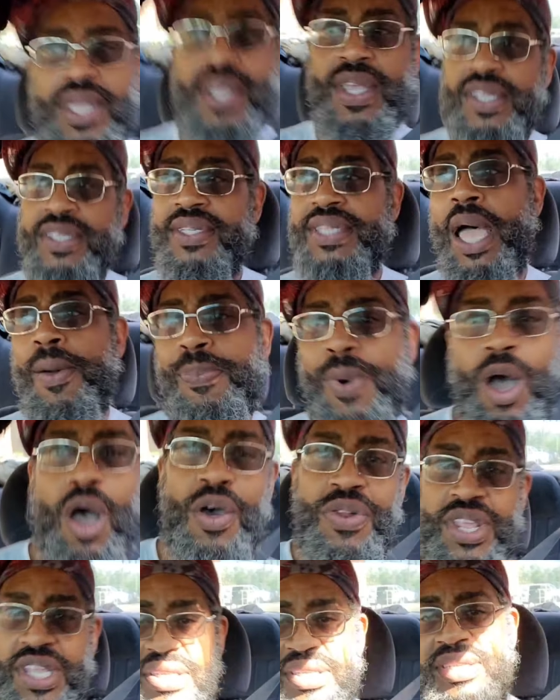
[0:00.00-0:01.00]
Stop all
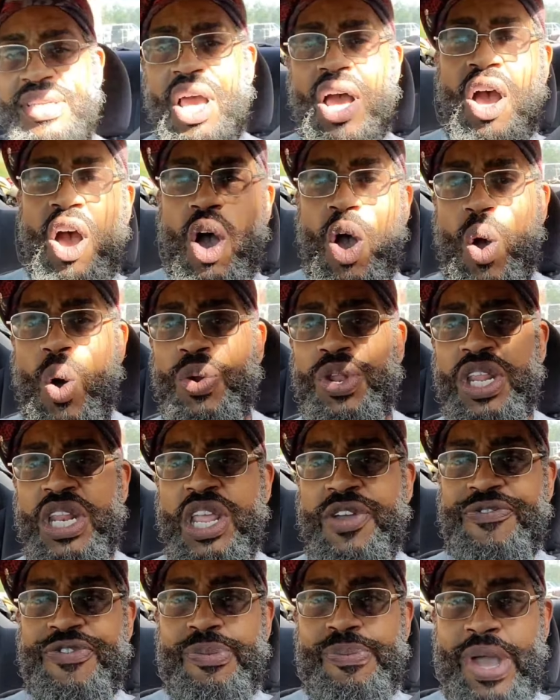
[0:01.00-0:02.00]
this holding
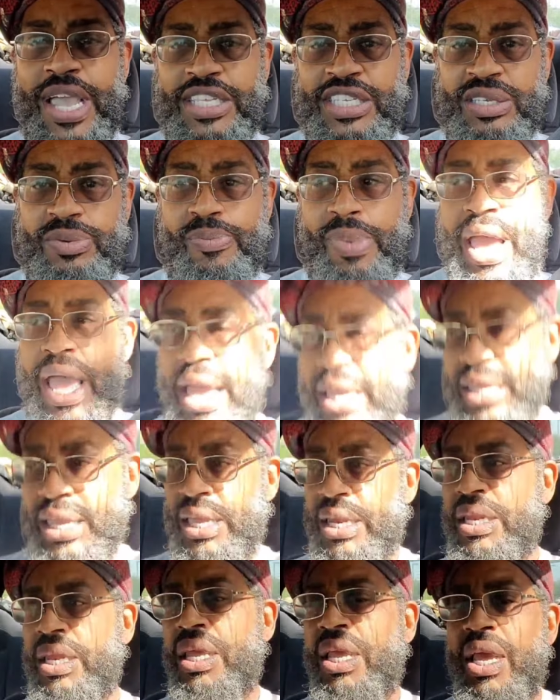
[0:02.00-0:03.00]
information back
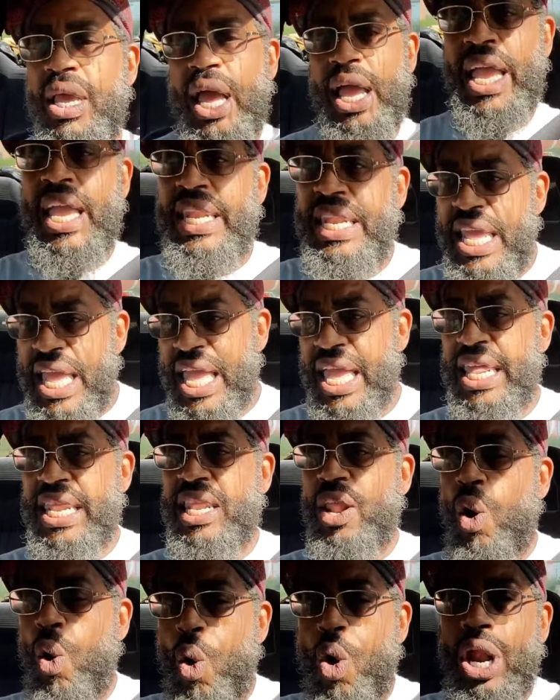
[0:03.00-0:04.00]
and and and or